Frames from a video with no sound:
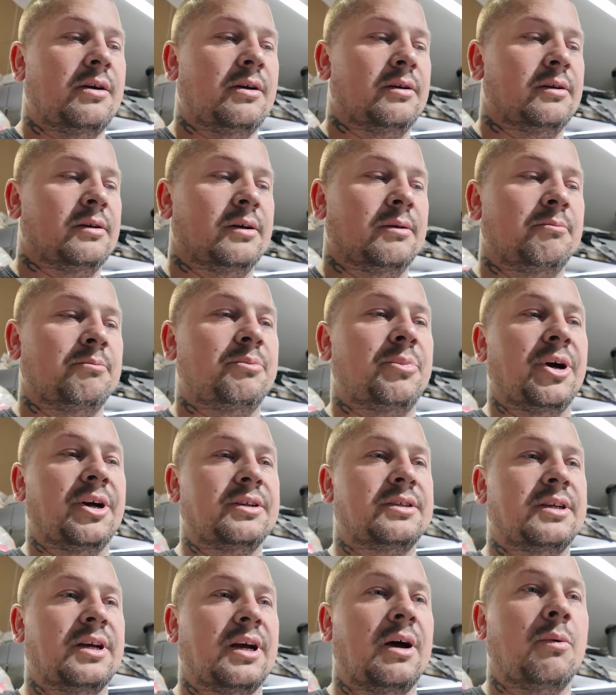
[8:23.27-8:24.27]

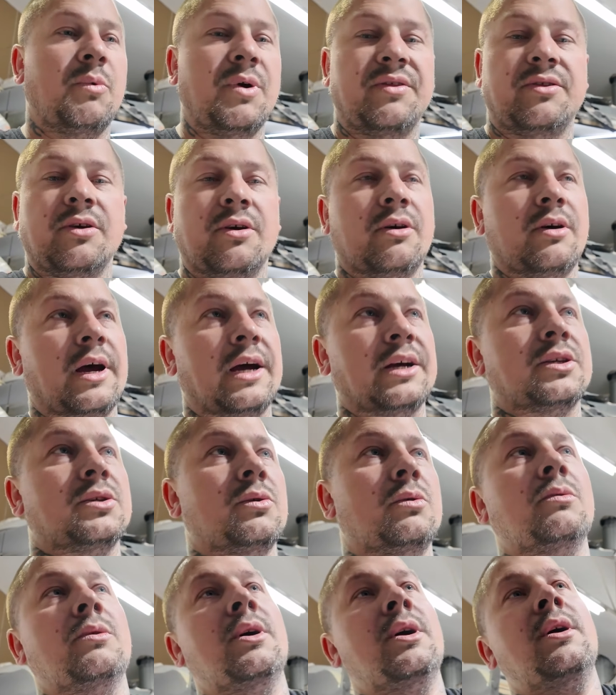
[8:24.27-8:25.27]
But with the
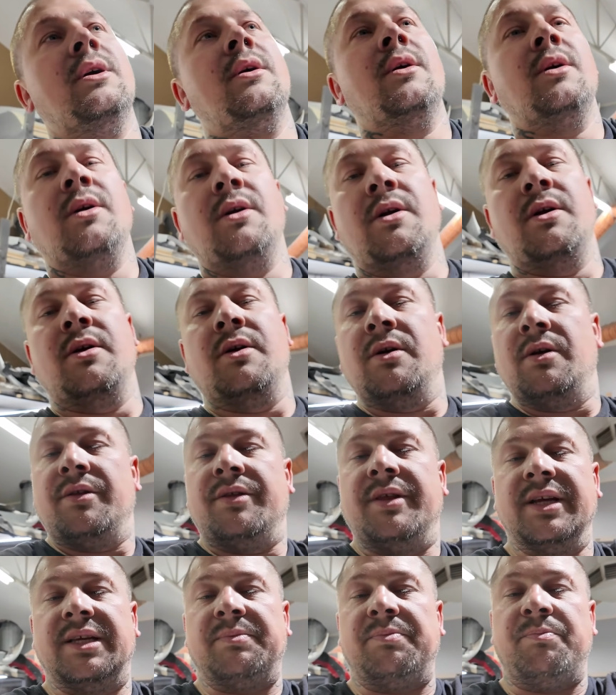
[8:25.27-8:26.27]
actual,
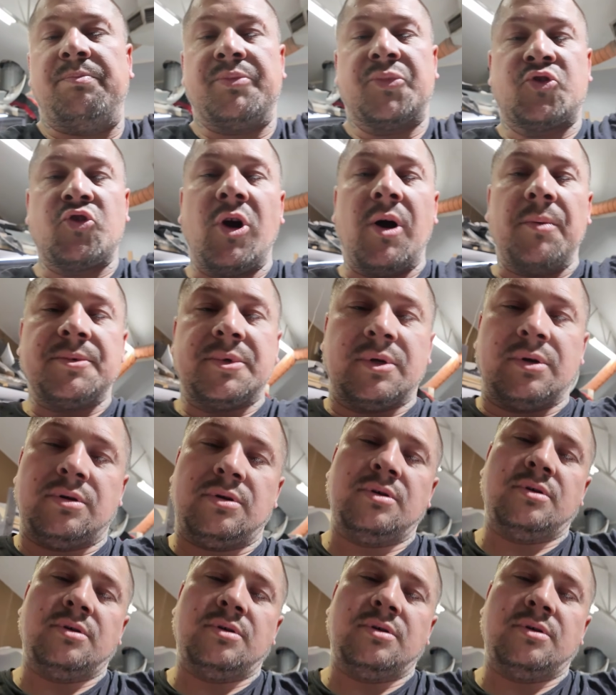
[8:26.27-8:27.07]
this dropped.